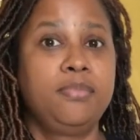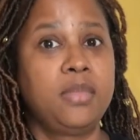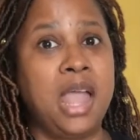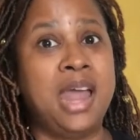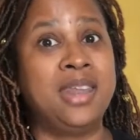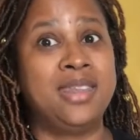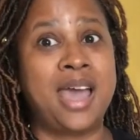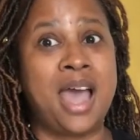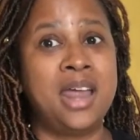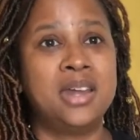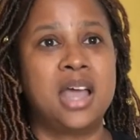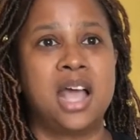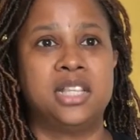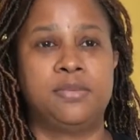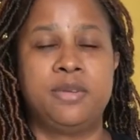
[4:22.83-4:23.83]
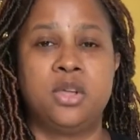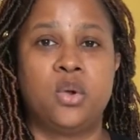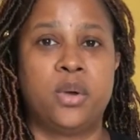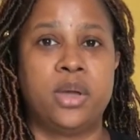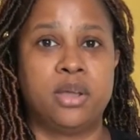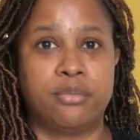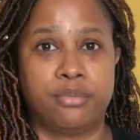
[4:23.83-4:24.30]
And that has been
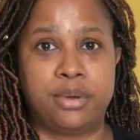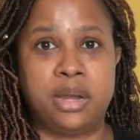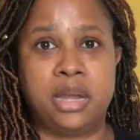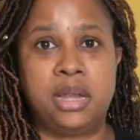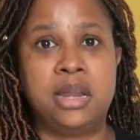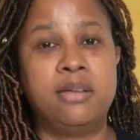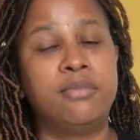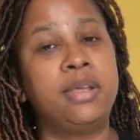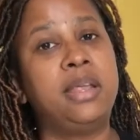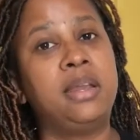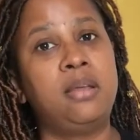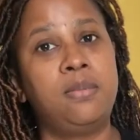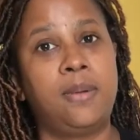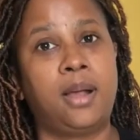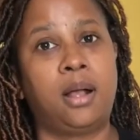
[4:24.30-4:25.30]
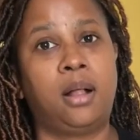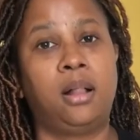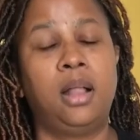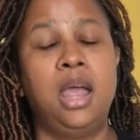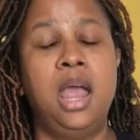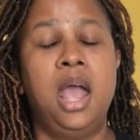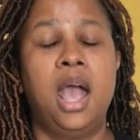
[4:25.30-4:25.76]
going really, really well.
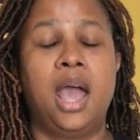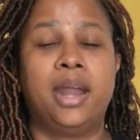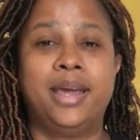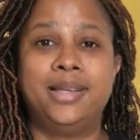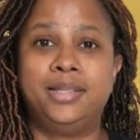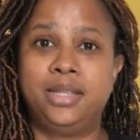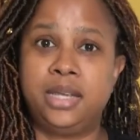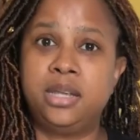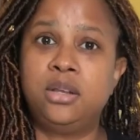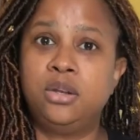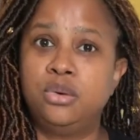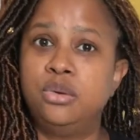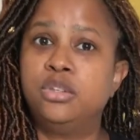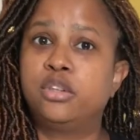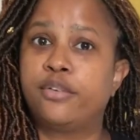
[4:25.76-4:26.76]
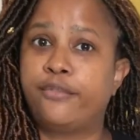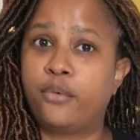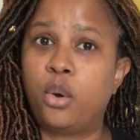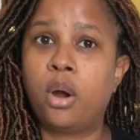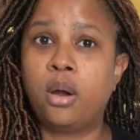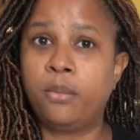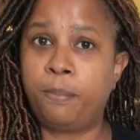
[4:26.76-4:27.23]
And I did lose
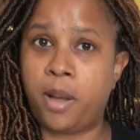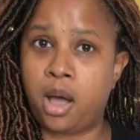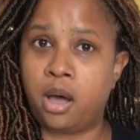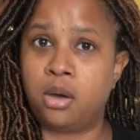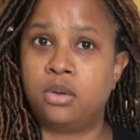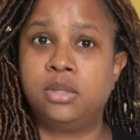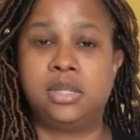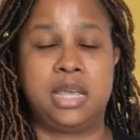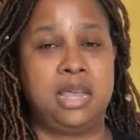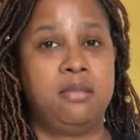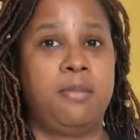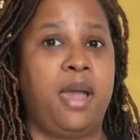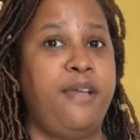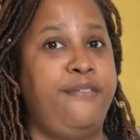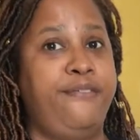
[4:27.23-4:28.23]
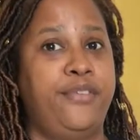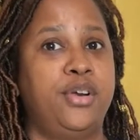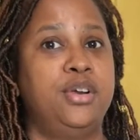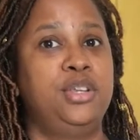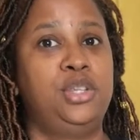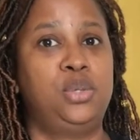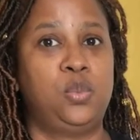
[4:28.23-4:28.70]
4 pounds in my
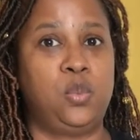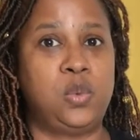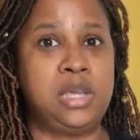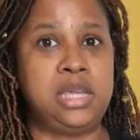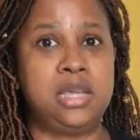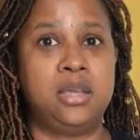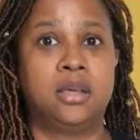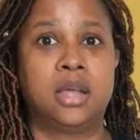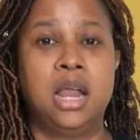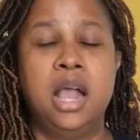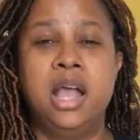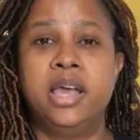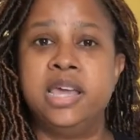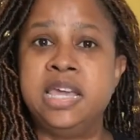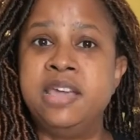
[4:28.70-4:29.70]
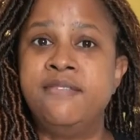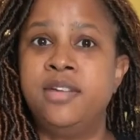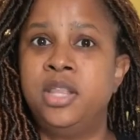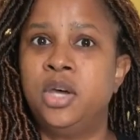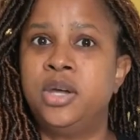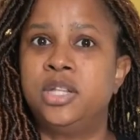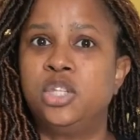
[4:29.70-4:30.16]
first week, even
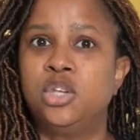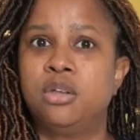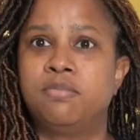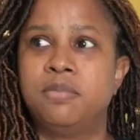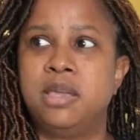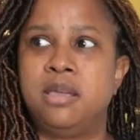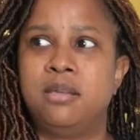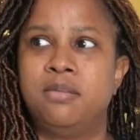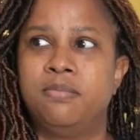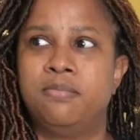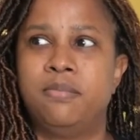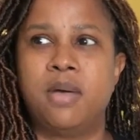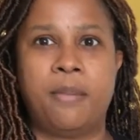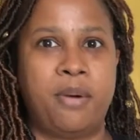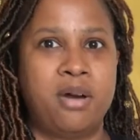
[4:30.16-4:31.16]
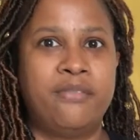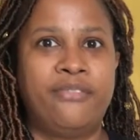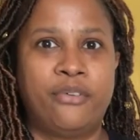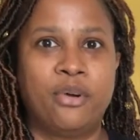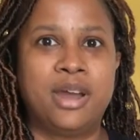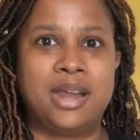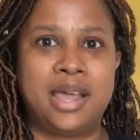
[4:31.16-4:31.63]
though it took me about
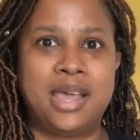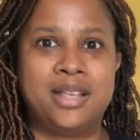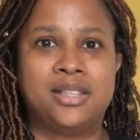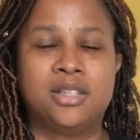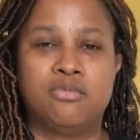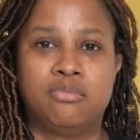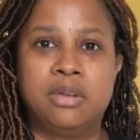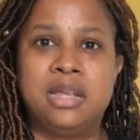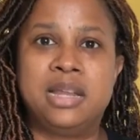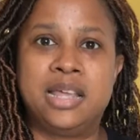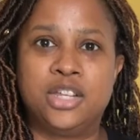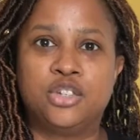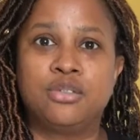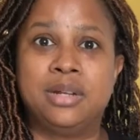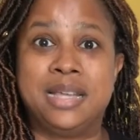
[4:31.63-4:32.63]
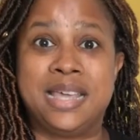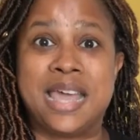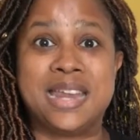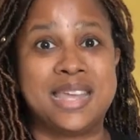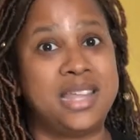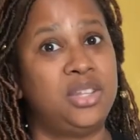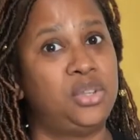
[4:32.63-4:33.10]
4 days to really and truly
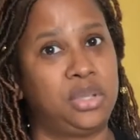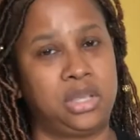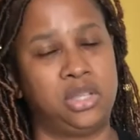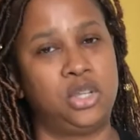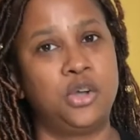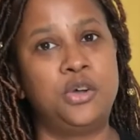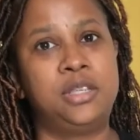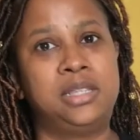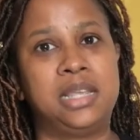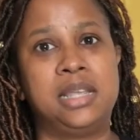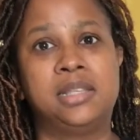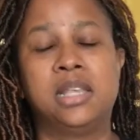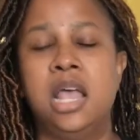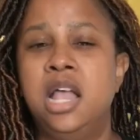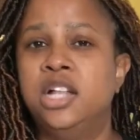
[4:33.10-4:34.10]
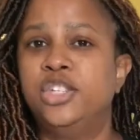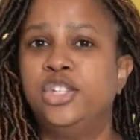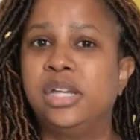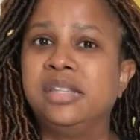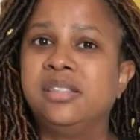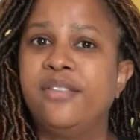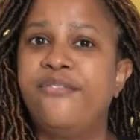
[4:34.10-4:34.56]
get into ketosis.
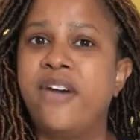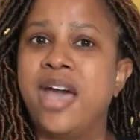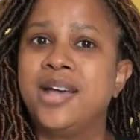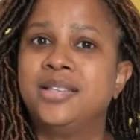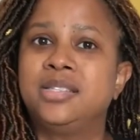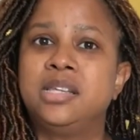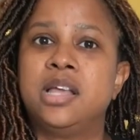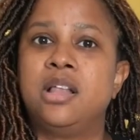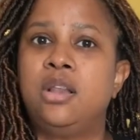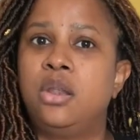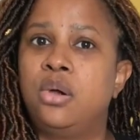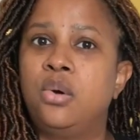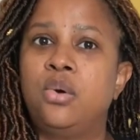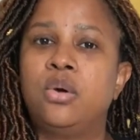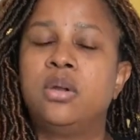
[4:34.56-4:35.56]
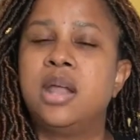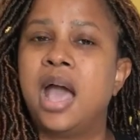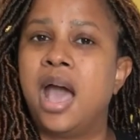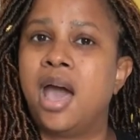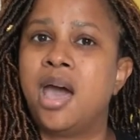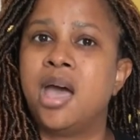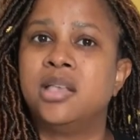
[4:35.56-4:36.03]
Just the fasting alone
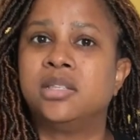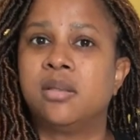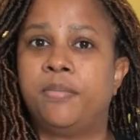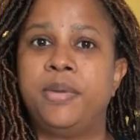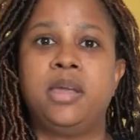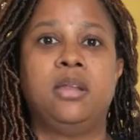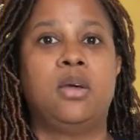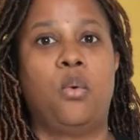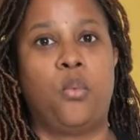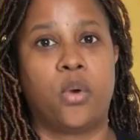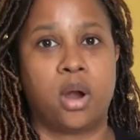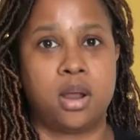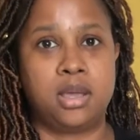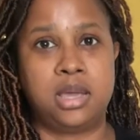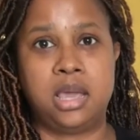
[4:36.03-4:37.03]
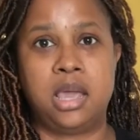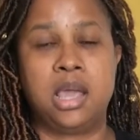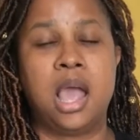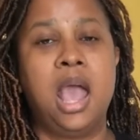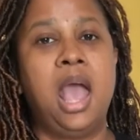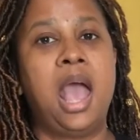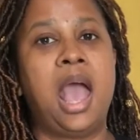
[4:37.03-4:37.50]
has been working,
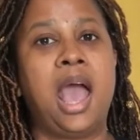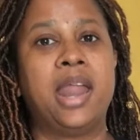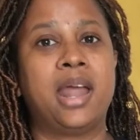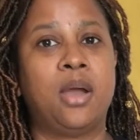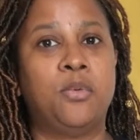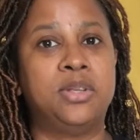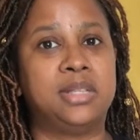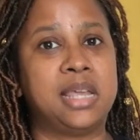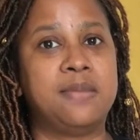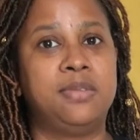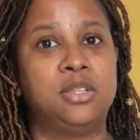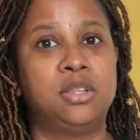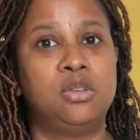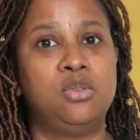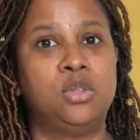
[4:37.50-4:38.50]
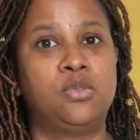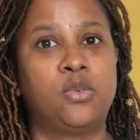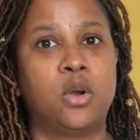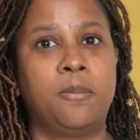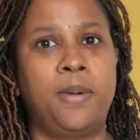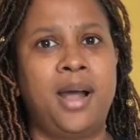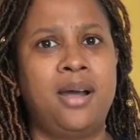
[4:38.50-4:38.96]
and I was able to lose
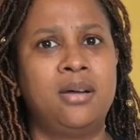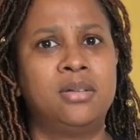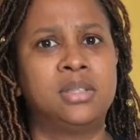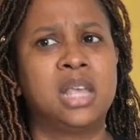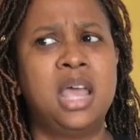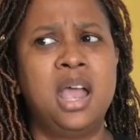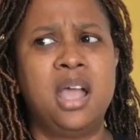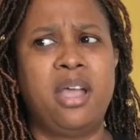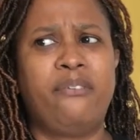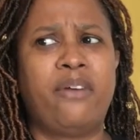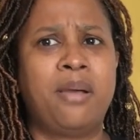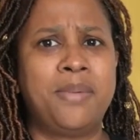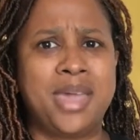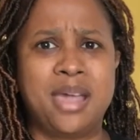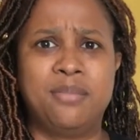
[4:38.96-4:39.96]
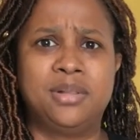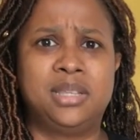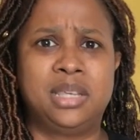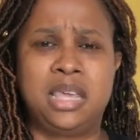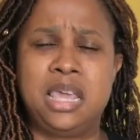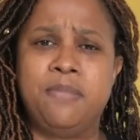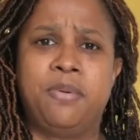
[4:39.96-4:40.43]
4 pounds. If I'm able to
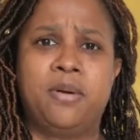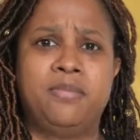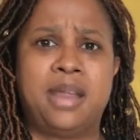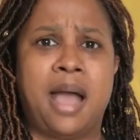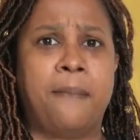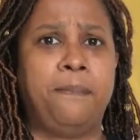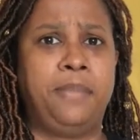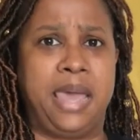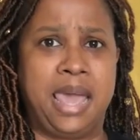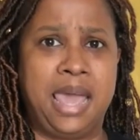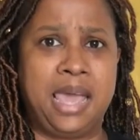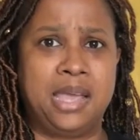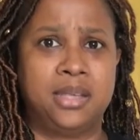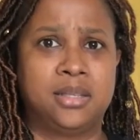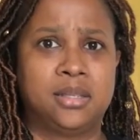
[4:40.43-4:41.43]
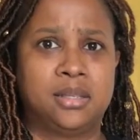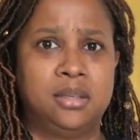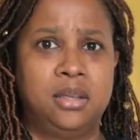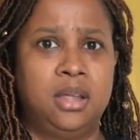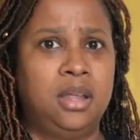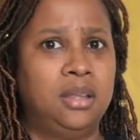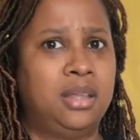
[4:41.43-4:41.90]
keep up that pace,
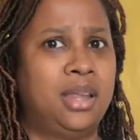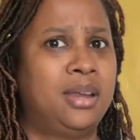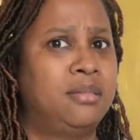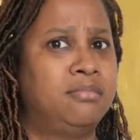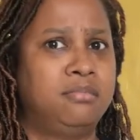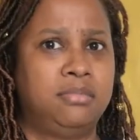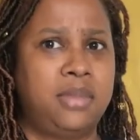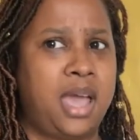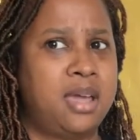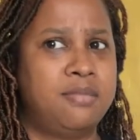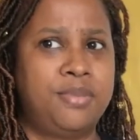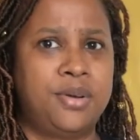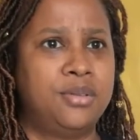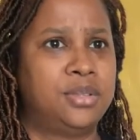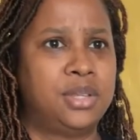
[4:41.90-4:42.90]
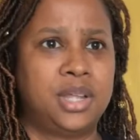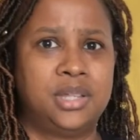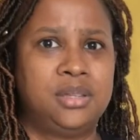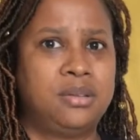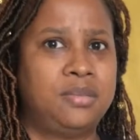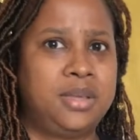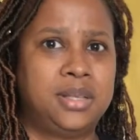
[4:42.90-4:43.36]
then 9 pounds in
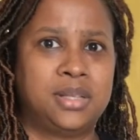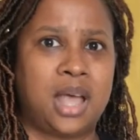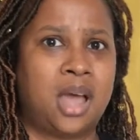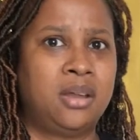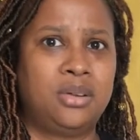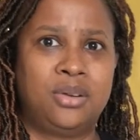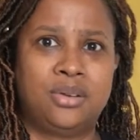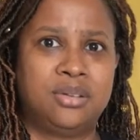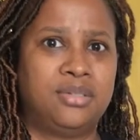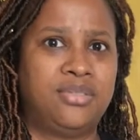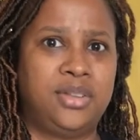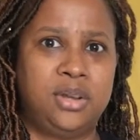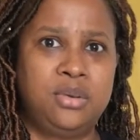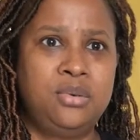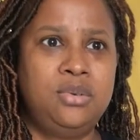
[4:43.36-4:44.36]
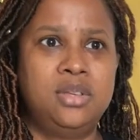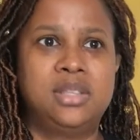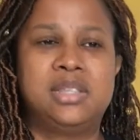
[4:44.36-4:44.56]
2 weeks, I know nothing for lose.